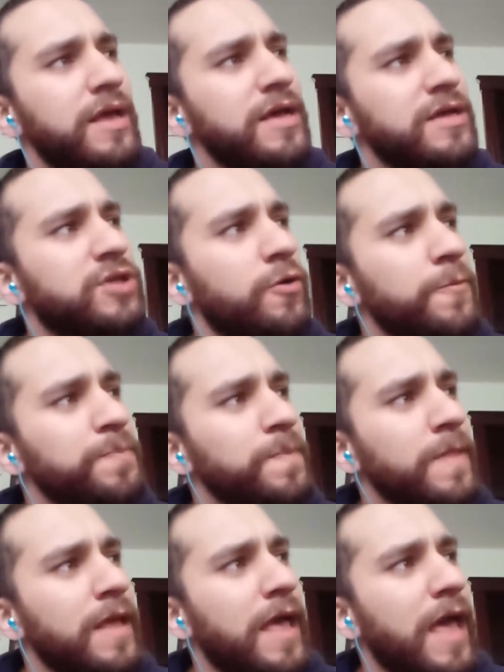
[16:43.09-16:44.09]
So
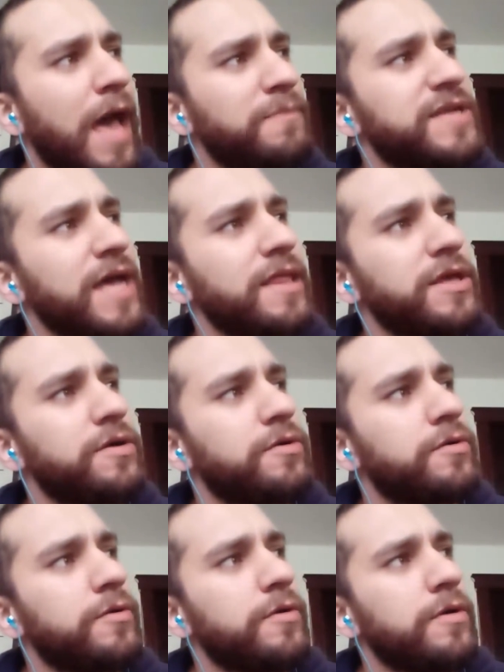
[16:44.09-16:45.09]
I'm telling you,
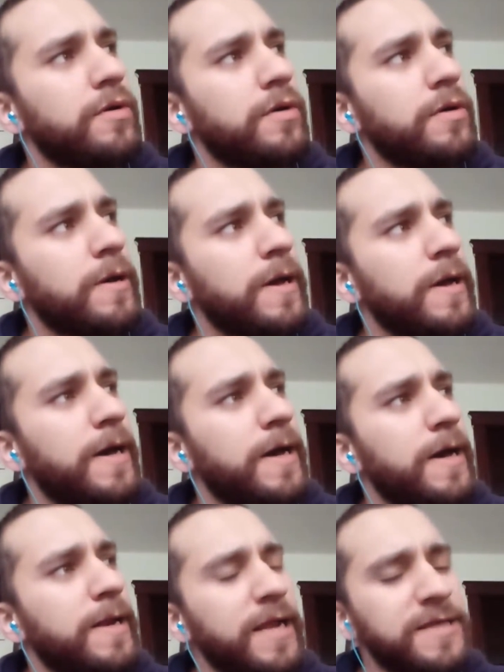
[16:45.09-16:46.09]

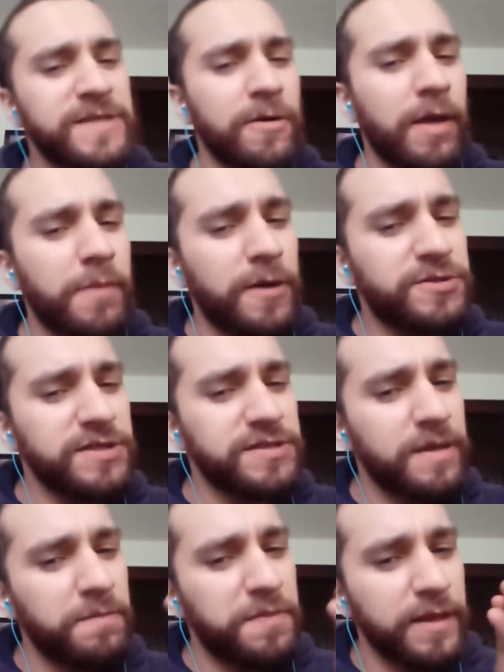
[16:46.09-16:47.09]
let's talk about just
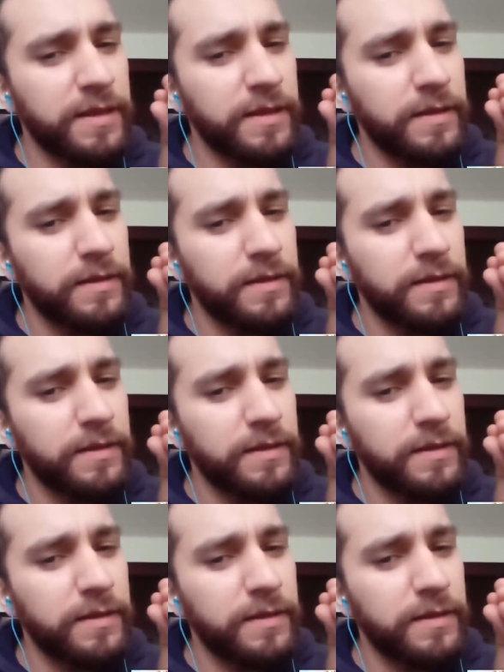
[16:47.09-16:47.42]
something.